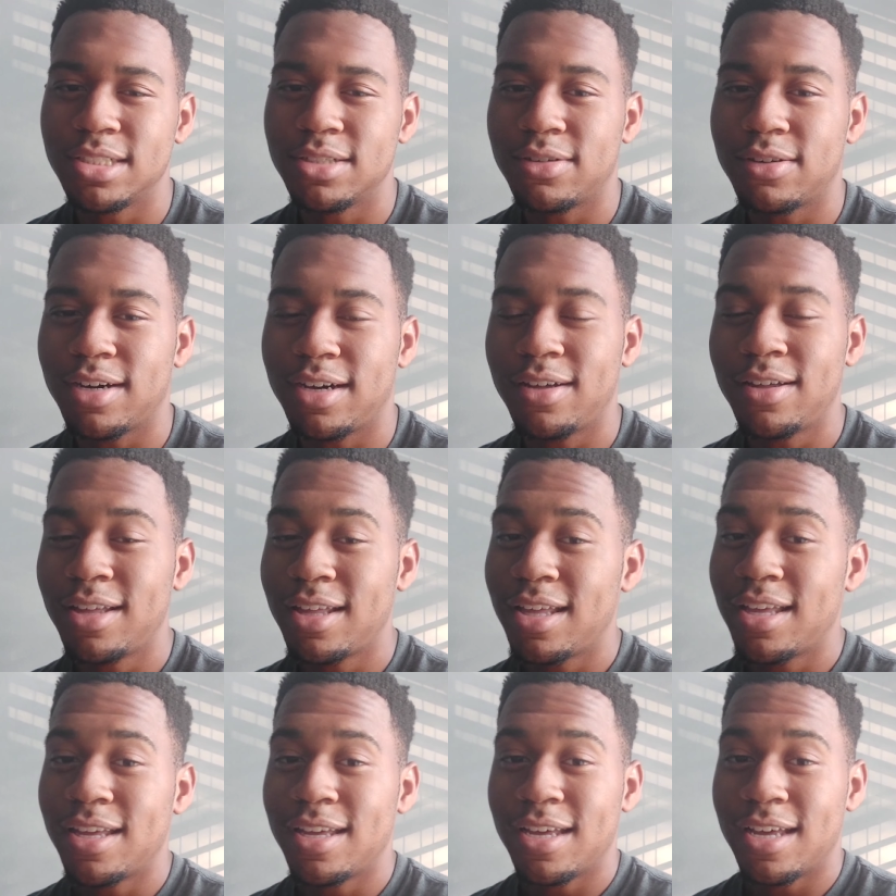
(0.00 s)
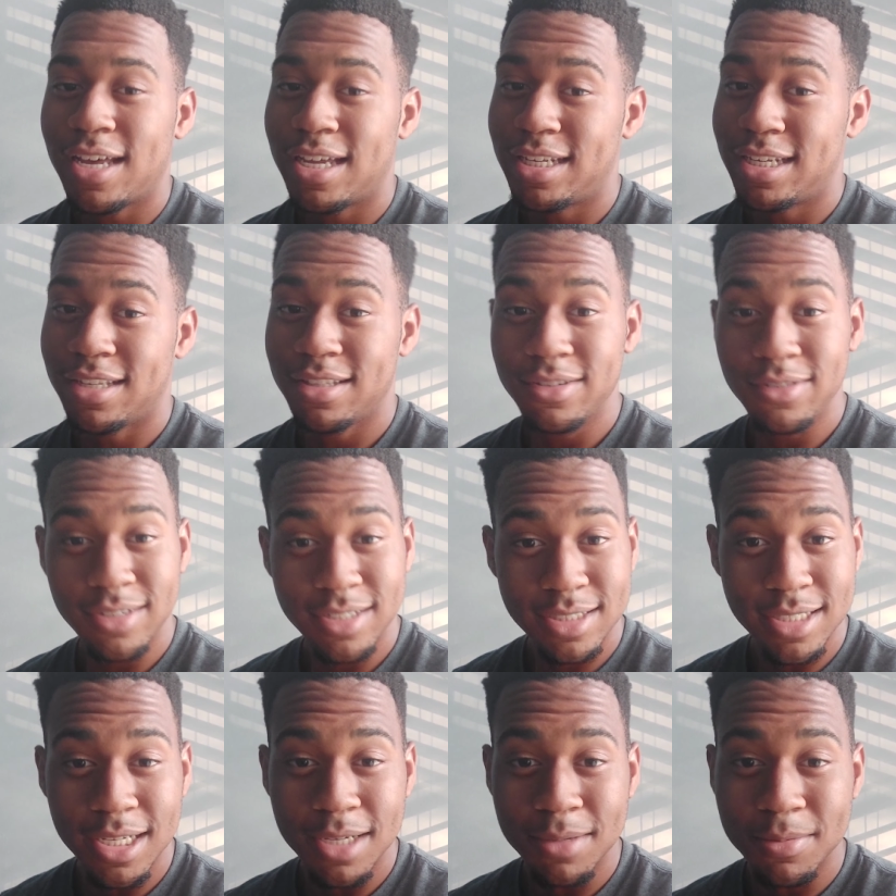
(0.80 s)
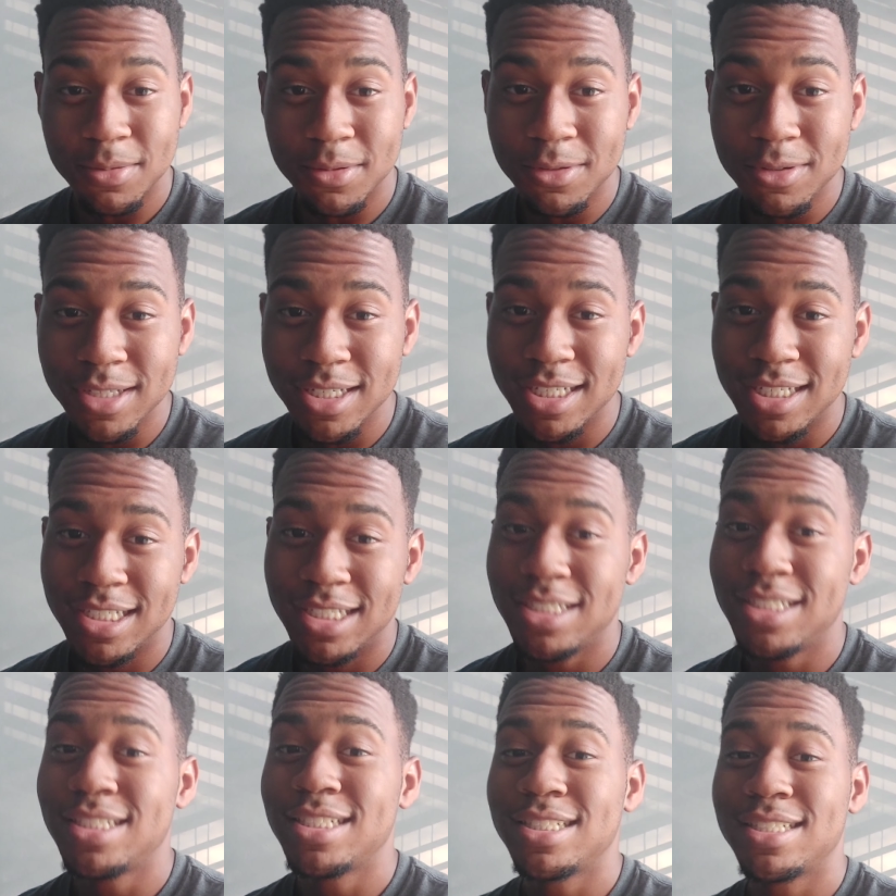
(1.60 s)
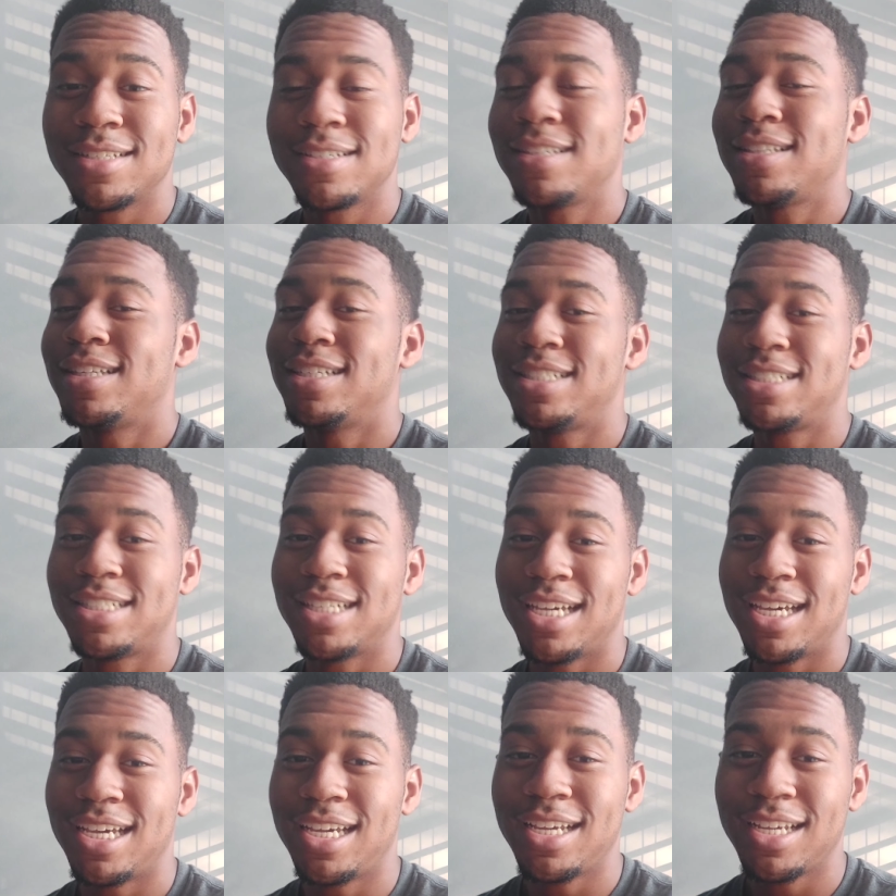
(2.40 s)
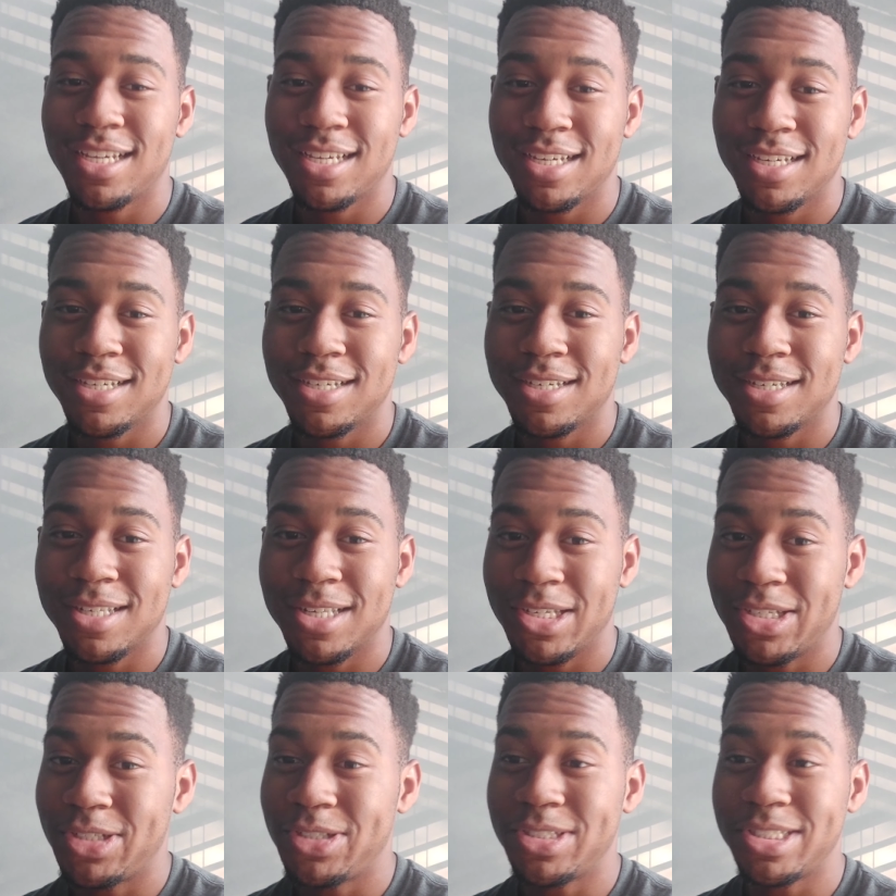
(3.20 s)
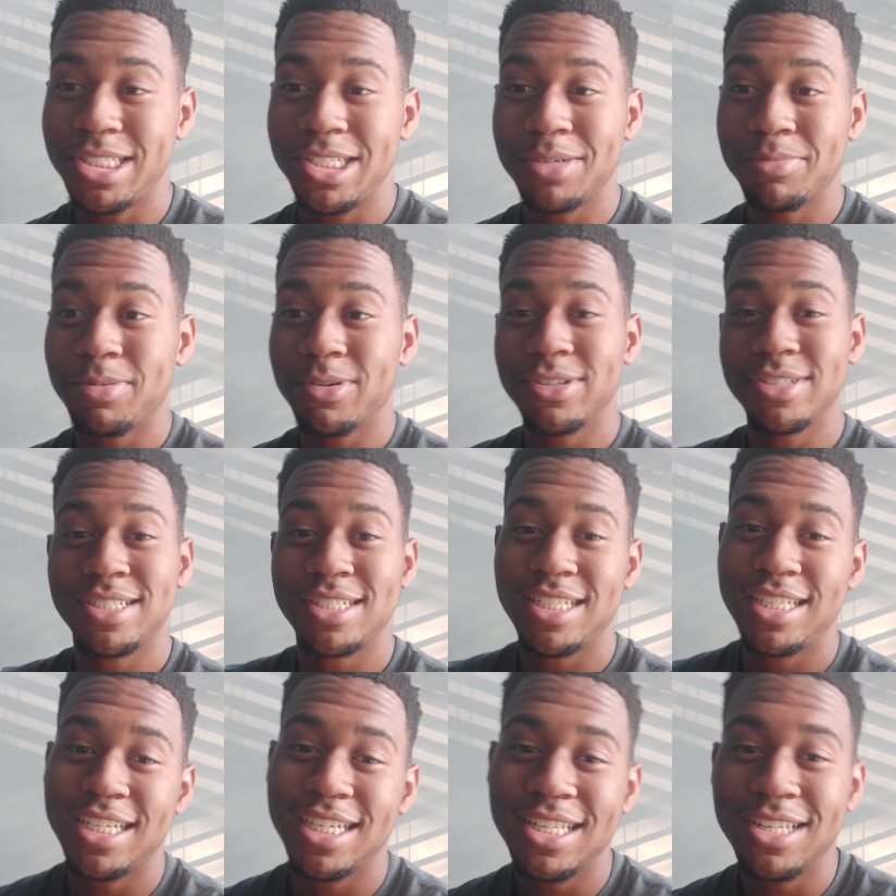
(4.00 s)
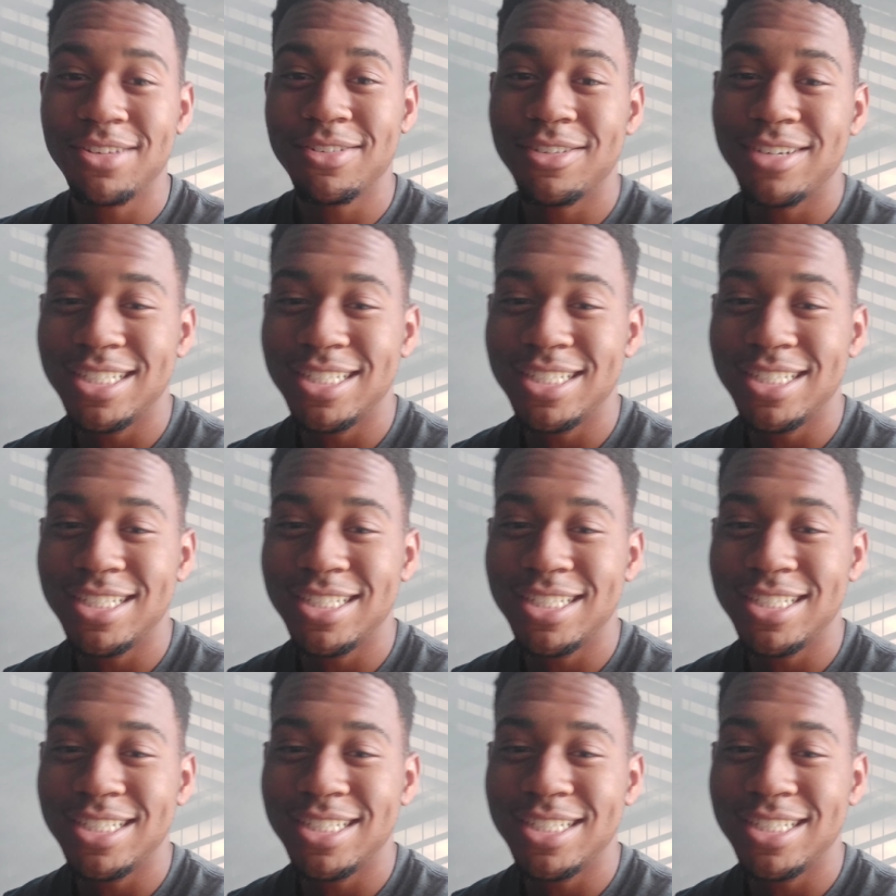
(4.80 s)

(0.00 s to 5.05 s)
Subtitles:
So Another example is, let's say you see a person getting